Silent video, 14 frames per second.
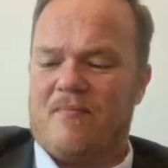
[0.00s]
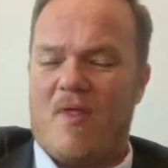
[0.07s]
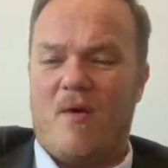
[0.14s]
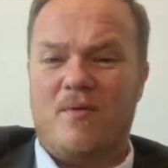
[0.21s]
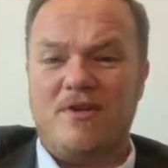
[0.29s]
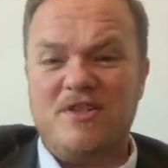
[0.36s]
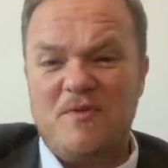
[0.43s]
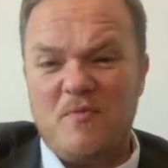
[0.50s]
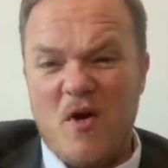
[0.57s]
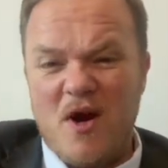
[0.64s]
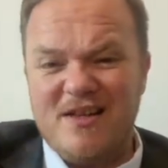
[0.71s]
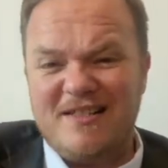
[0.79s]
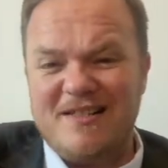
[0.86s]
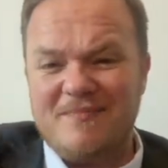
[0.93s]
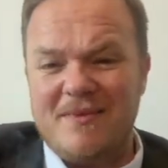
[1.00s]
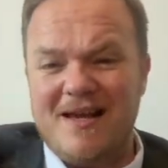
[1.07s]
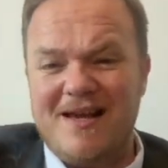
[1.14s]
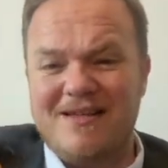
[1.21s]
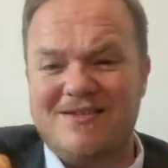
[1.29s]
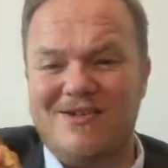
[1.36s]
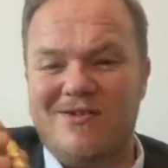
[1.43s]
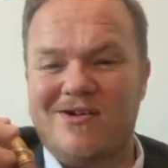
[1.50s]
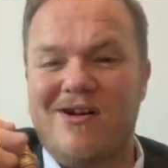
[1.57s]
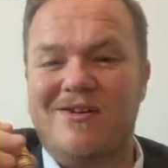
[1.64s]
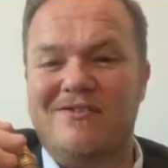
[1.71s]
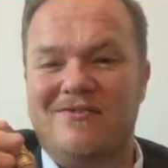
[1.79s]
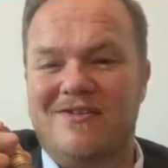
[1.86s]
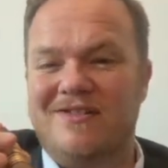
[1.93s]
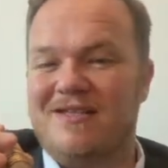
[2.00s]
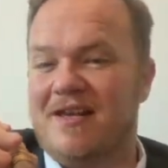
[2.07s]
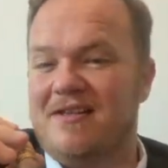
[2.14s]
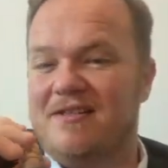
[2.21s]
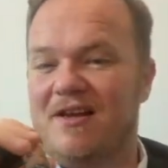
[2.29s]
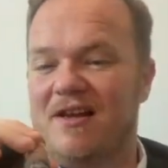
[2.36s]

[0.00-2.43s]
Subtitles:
which surprises me. It's not kind of the taste I